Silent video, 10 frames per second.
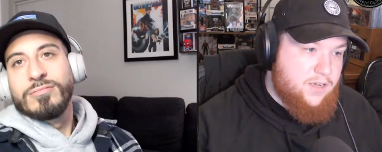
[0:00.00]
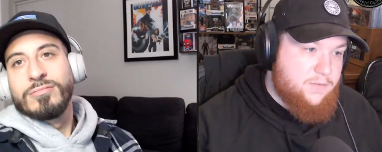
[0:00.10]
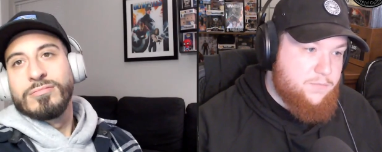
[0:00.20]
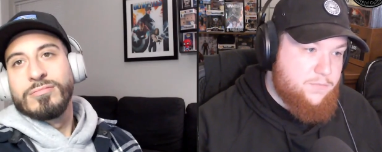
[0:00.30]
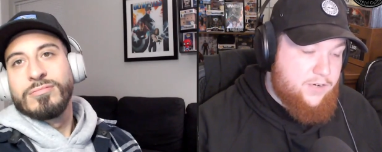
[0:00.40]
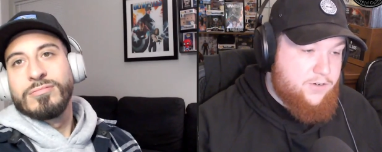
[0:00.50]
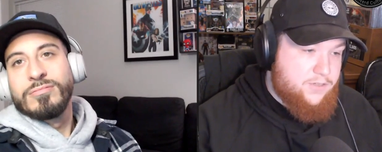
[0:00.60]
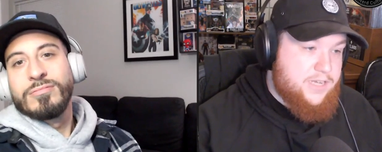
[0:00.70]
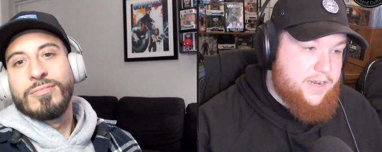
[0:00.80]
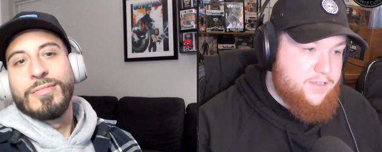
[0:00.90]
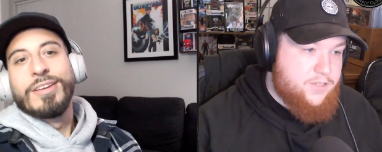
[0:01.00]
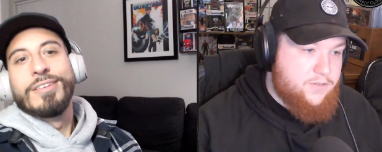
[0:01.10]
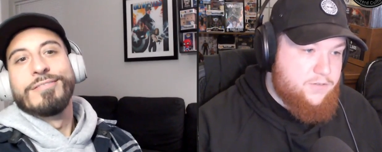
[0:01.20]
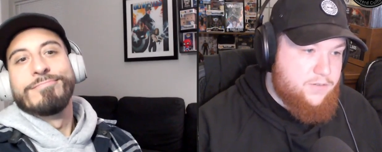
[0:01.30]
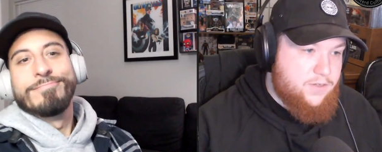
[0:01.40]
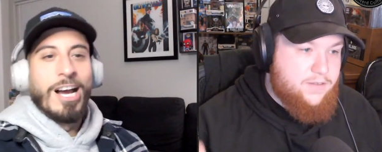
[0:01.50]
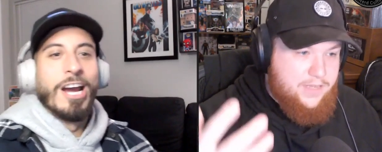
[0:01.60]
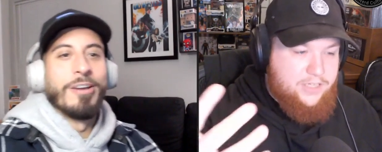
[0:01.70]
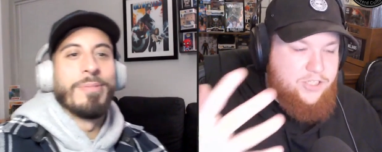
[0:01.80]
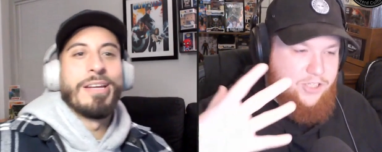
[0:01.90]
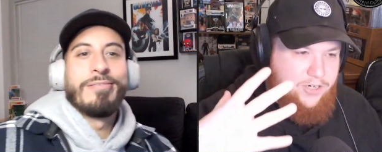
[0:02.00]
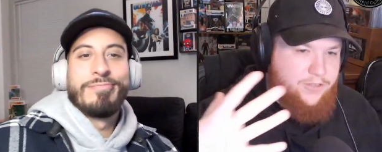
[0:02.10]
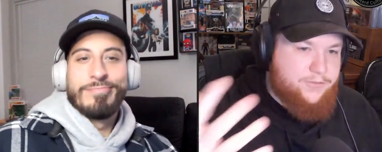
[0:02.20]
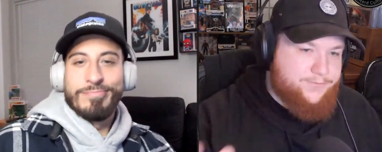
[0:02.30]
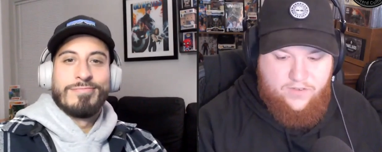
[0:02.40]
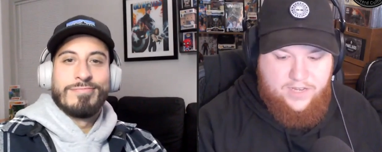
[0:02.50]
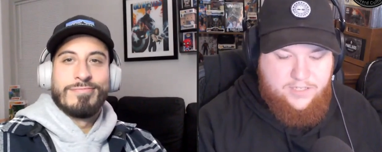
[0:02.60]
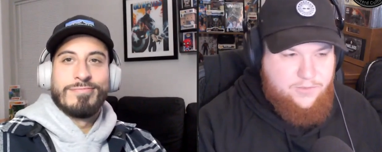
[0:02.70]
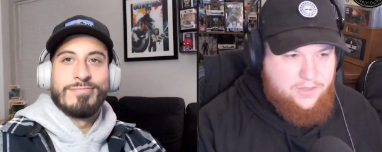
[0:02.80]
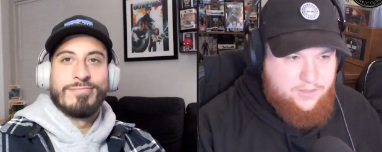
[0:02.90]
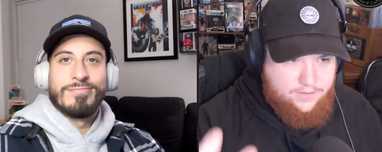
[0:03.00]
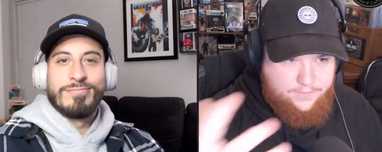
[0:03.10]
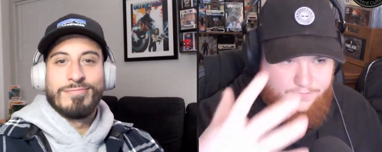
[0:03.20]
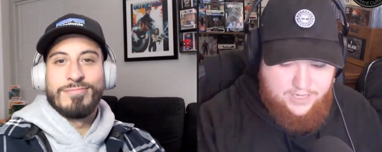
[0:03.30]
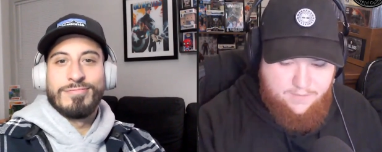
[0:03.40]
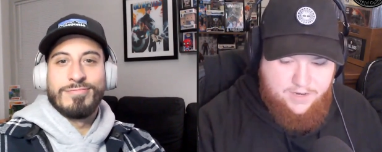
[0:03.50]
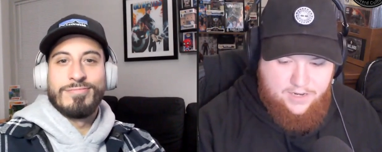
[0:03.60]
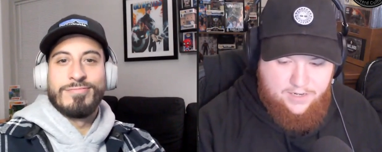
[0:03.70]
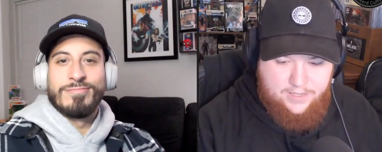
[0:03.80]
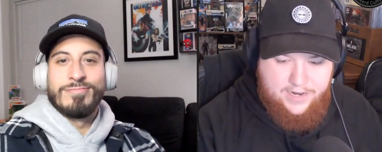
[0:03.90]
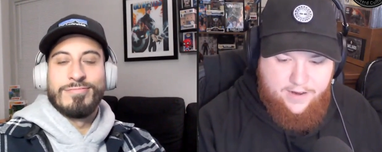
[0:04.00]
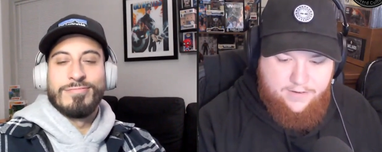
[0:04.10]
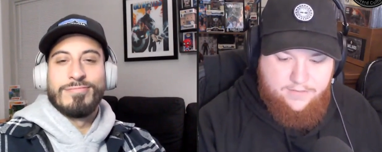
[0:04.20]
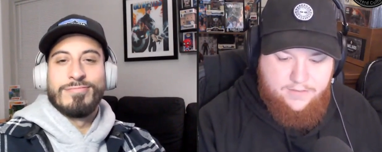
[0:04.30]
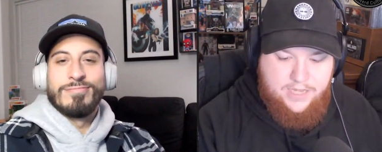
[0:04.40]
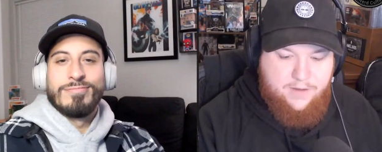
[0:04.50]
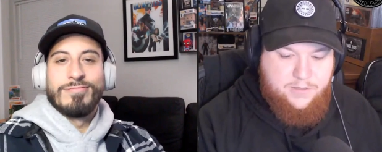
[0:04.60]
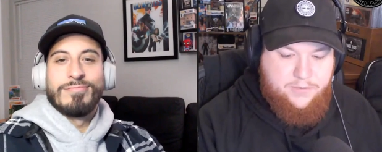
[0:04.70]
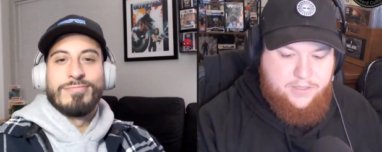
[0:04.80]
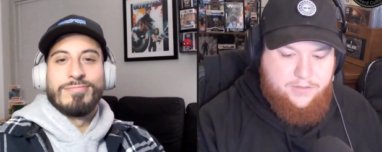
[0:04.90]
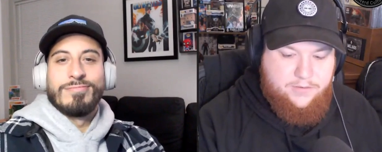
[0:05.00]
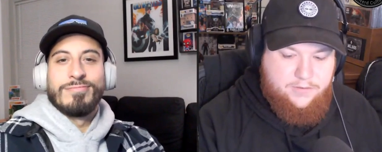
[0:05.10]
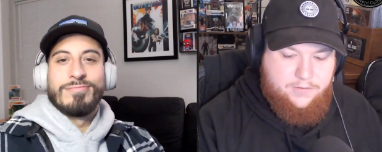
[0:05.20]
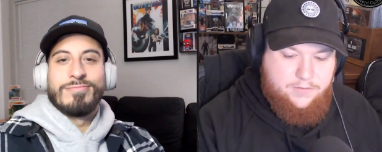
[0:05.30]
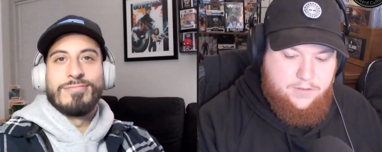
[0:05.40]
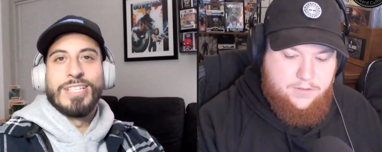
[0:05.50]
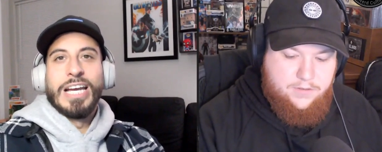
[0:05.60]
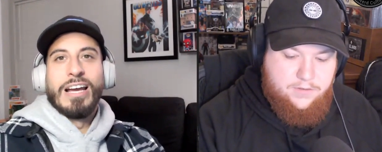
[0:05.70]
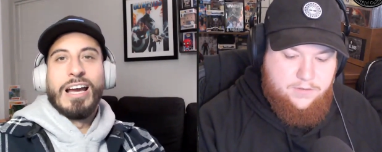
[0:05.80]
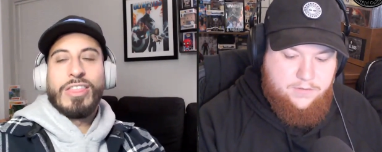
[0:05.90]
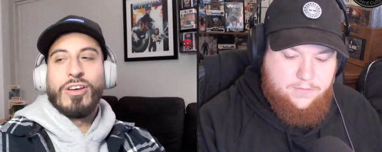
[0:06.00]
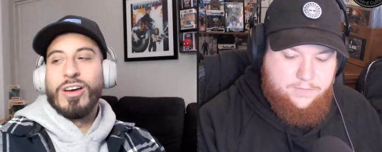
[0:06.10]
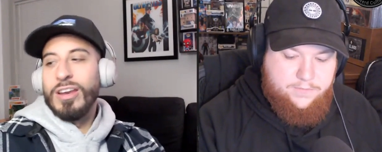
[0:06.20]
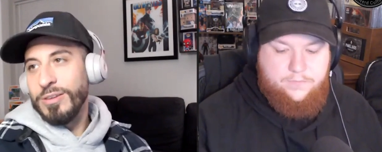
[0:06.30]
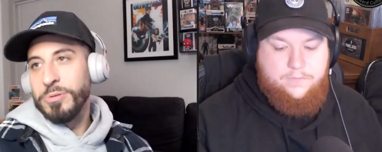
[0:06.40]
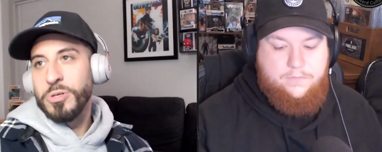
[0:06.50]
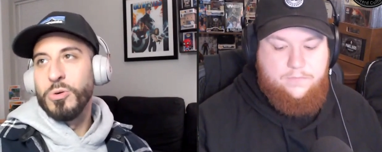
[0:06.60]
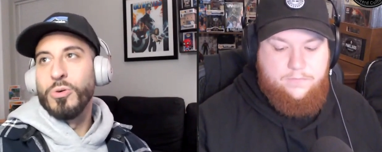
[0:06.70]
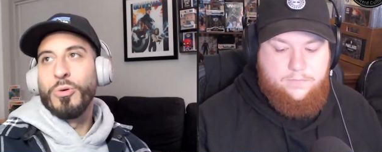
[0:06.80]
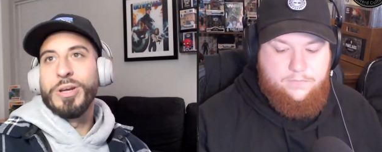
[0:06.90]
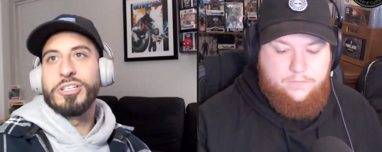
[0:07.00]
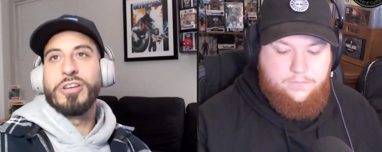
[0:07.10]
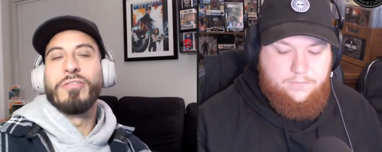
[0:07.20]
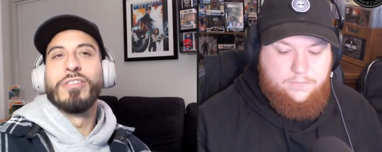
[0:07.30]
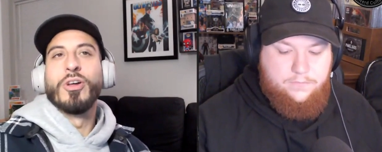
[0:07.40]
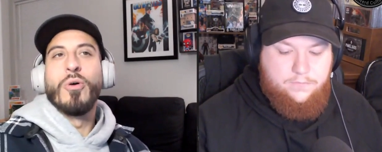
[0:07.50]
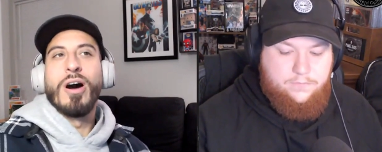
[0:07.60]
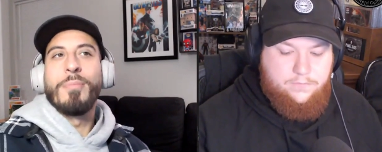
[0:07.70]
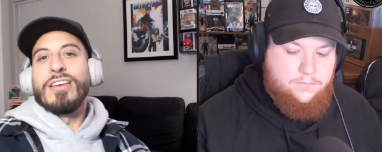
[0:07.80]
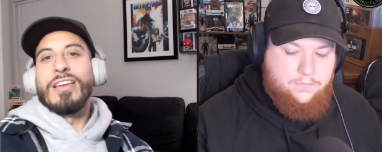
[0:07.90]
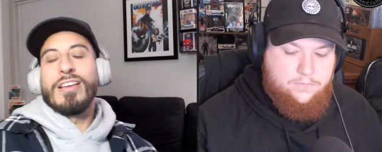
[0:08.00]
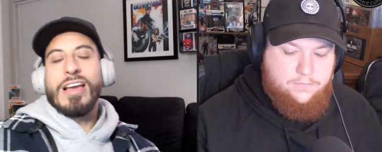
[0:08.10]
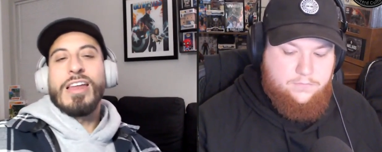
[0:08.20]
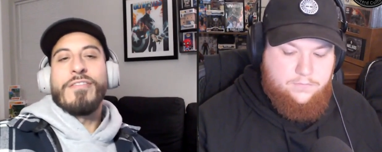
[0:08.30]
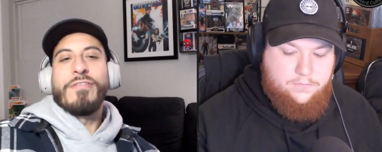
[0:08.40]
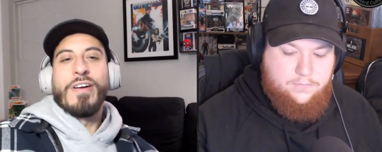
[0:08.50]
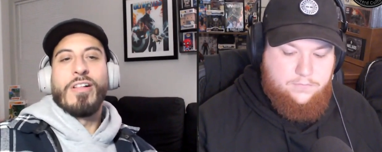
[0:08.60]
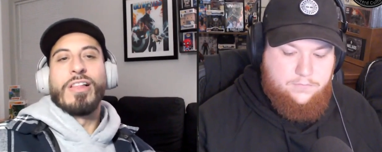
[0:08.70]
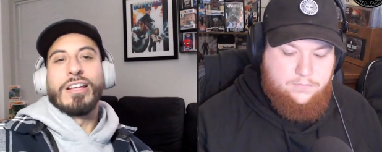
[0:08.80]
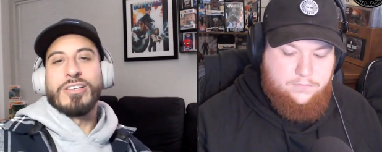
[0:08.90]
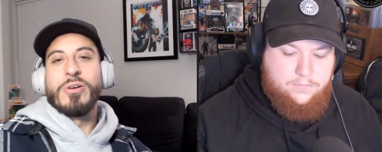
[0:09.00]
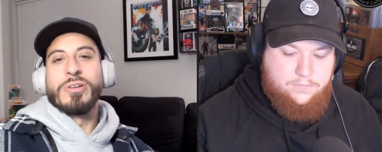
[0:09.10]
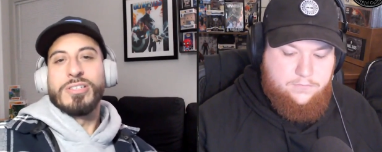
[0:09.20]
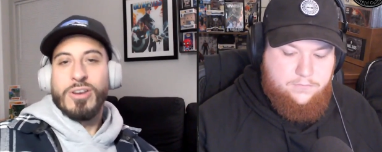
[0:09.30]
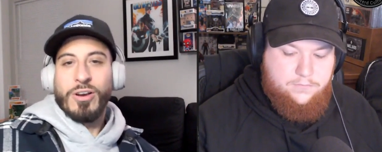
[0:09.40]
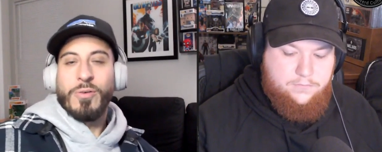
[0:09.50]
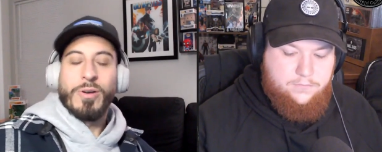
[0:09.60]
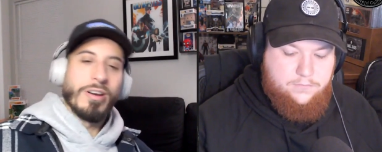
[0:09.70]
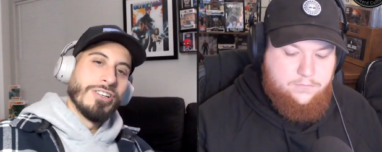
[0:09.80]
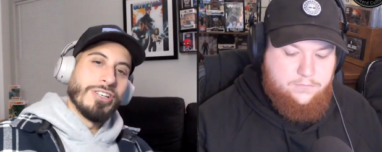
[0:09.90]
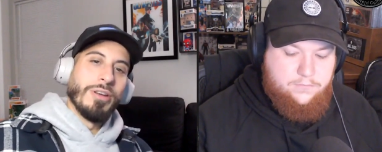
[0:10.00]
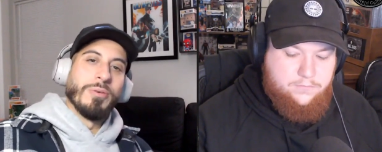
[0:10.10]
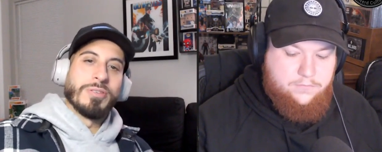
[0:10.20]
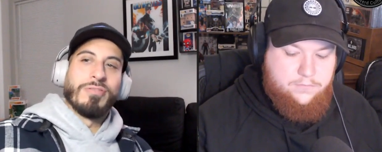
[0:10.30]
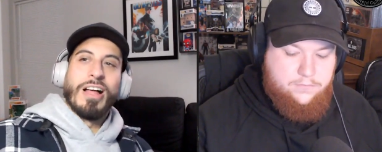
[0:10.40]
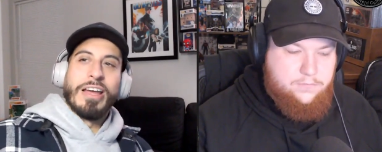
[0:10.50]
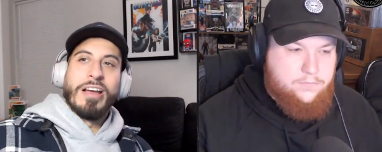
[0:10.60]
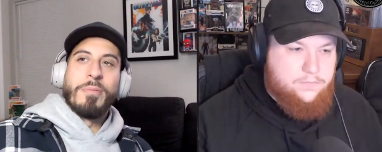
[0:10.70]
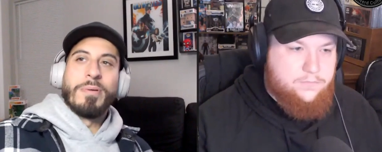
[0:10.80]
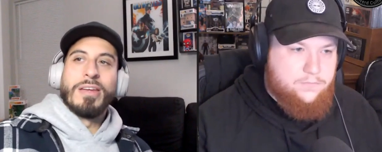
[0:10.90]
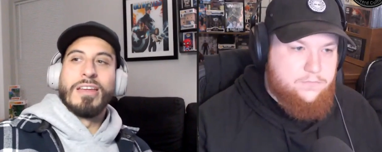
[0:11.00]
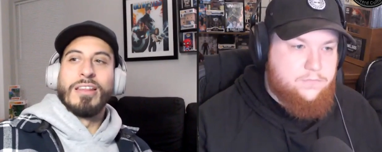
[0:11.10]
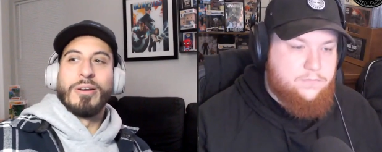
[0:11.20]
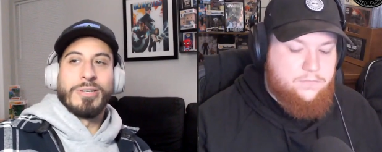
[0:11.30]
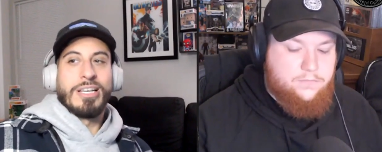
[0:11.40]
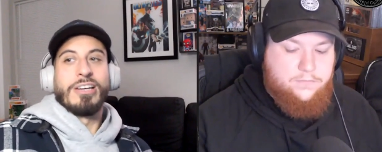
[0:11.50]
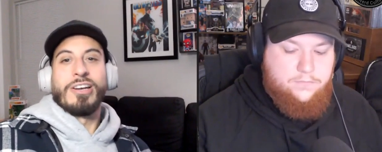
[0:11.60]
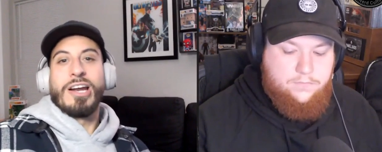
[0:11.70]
Speaker 1: time in her second suit. Iron they Man. show face with the same kind of layout. So that was pretty cool. Yeah,
Speaker 2: I thought it was cool the way she flew up. It kind of felt like Tony Stark, where she was flying up and they were telling her